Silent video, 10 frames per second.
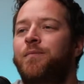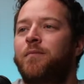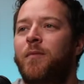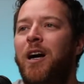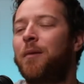
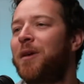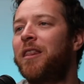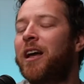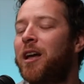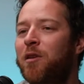I mean,
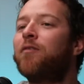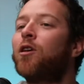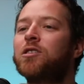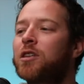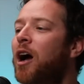they can be
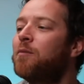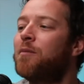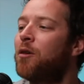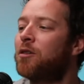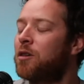first-time
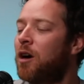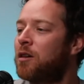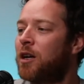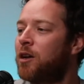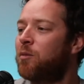owner
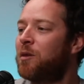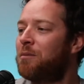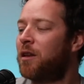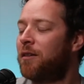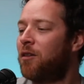dogs. I know people
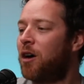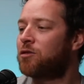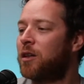that have Australian